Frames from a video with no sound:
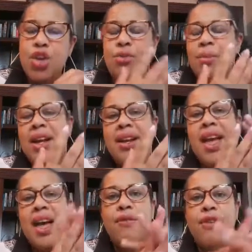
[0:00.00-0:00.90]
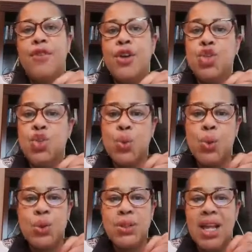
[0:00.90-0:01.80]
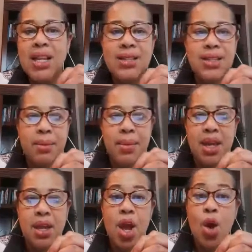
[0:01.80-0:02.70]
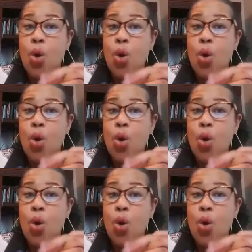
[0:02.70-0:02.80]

You might have a virtual telesummit